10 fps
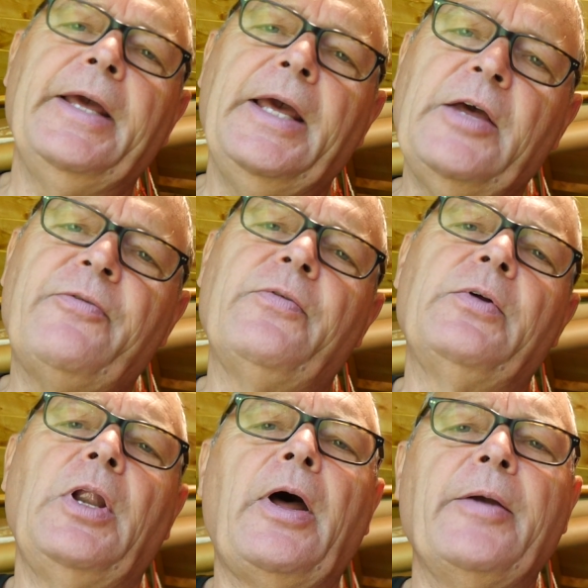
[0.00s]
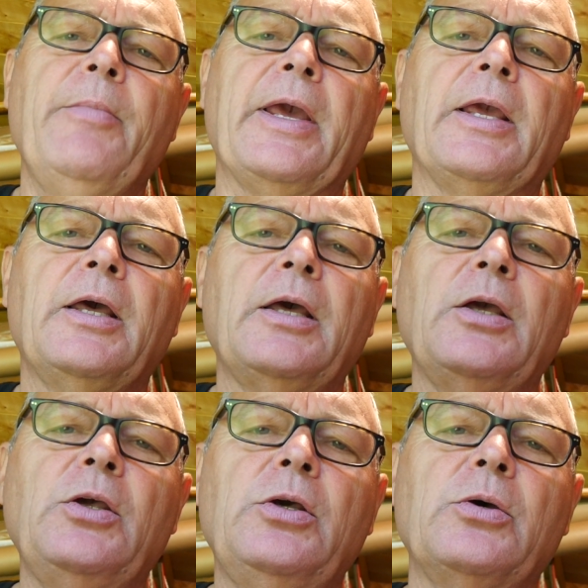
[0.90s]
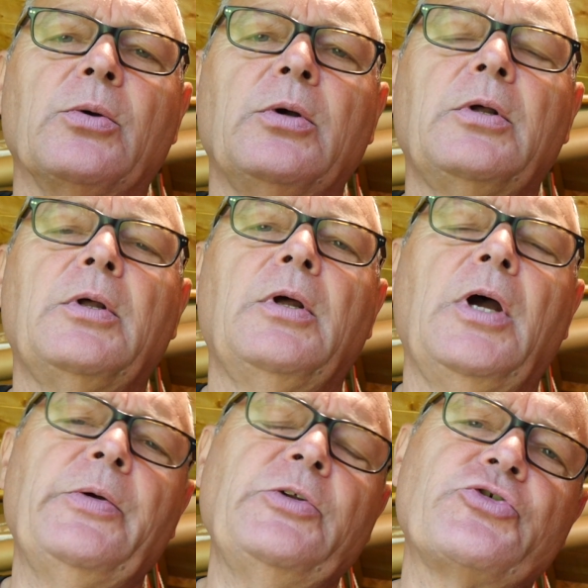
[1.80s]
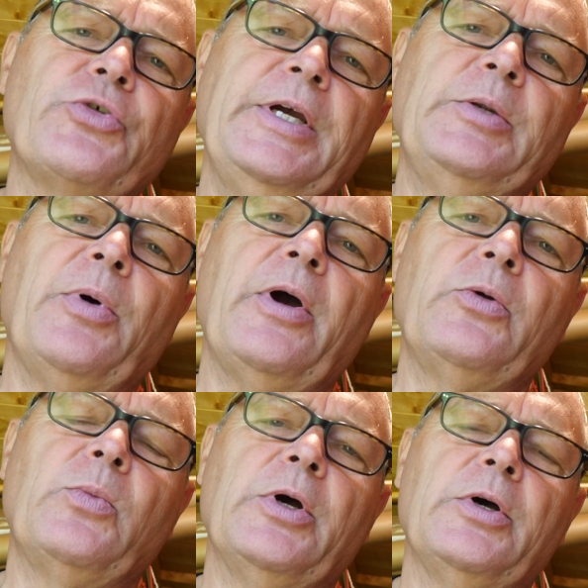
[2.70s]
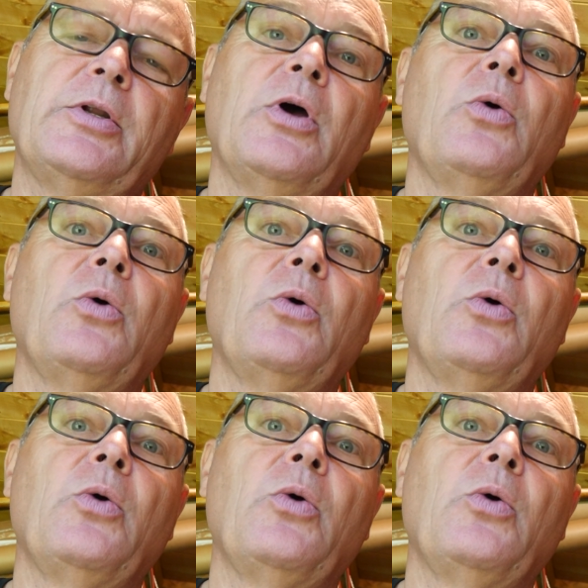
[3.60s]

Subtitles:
if, like me, you are intrigued by the word